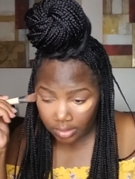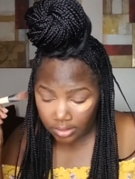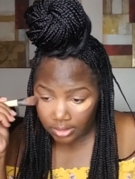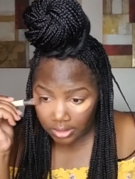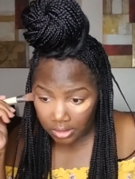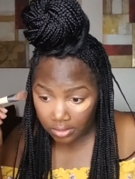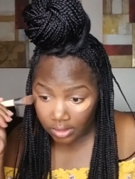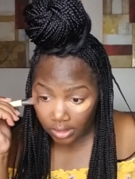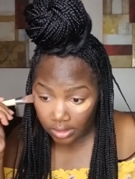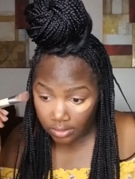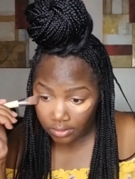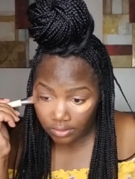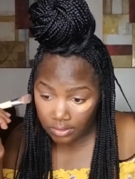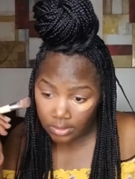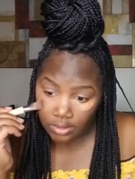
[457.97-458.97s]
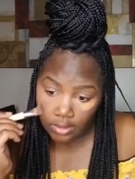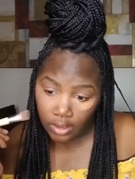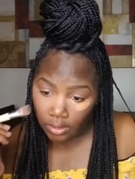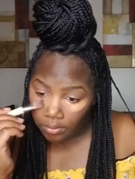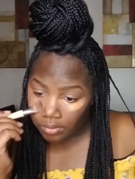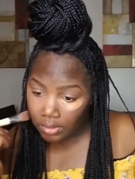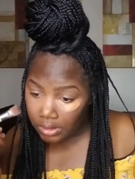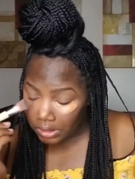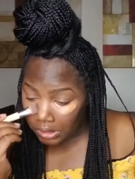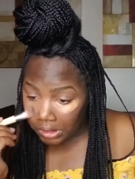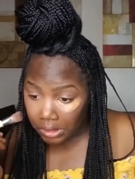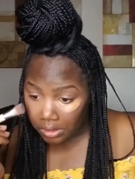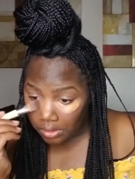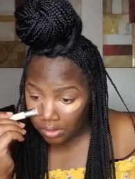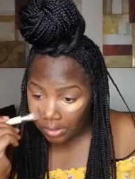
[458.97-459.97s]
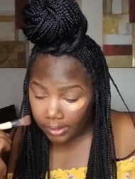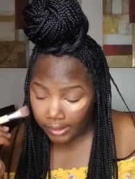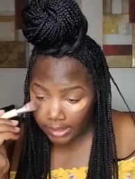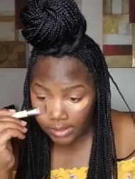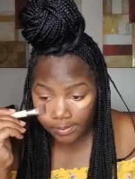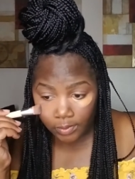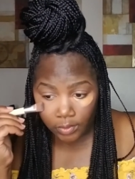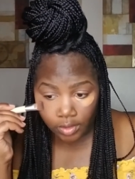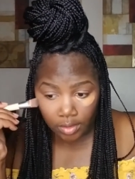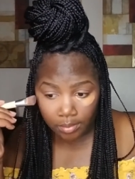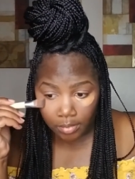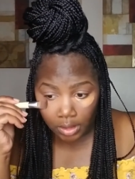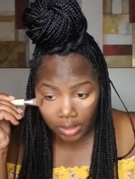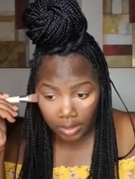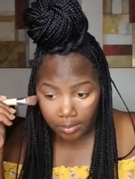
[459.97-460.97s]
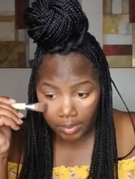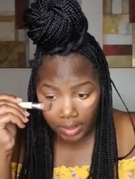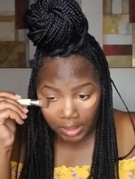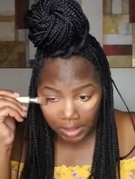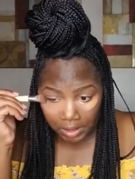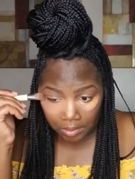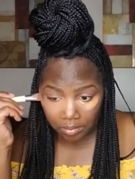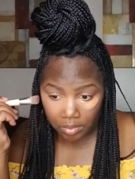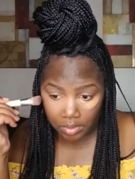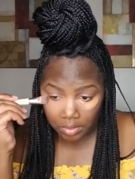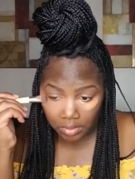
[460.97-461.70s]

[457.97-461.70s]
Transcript: Still getting used to like really exploring my makeup